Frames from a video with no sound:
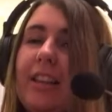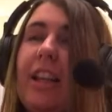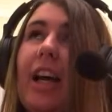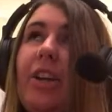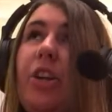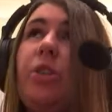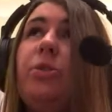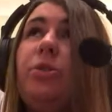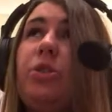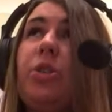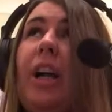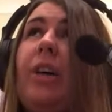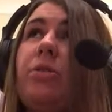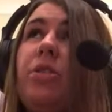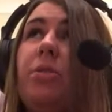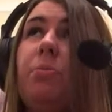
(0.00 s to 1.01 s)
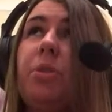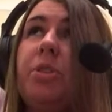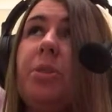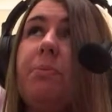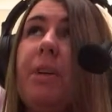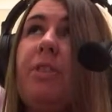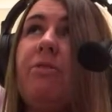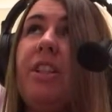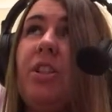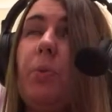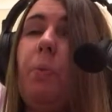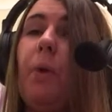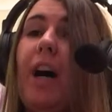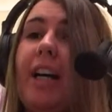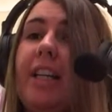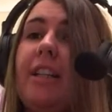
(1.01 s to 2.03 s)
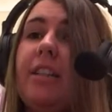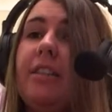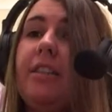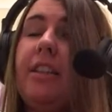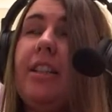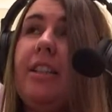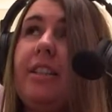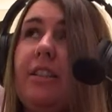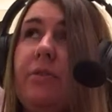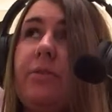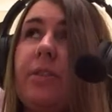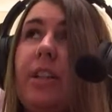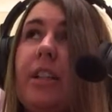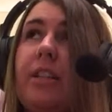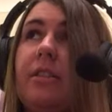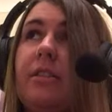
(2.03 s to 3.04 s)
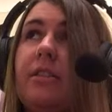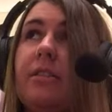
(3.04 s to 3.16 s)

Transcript: I know Troughton was a big reason why he did 3.